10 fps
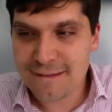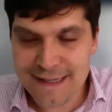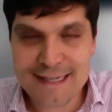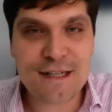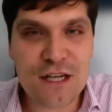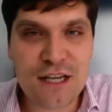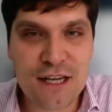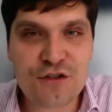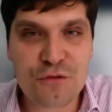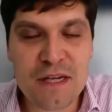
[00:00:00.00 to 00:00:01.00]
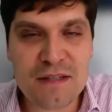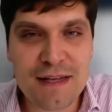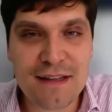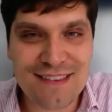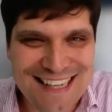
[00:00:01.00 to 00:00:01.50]
it should be
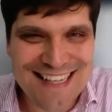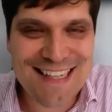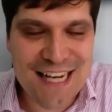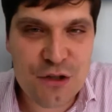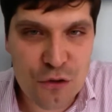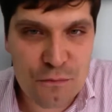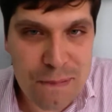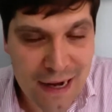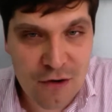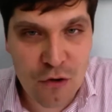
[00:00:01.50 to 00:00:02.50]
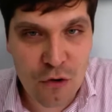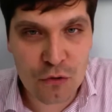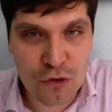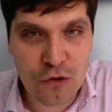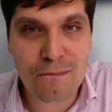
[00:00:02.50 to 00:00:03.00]
explained that this is on payroll,
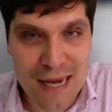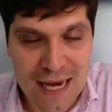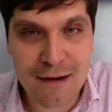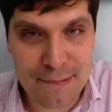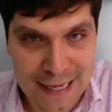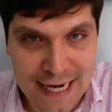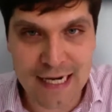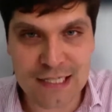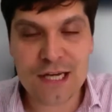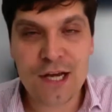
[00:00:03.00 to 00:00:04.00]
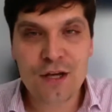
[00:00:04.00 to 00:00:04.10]
you're being paid.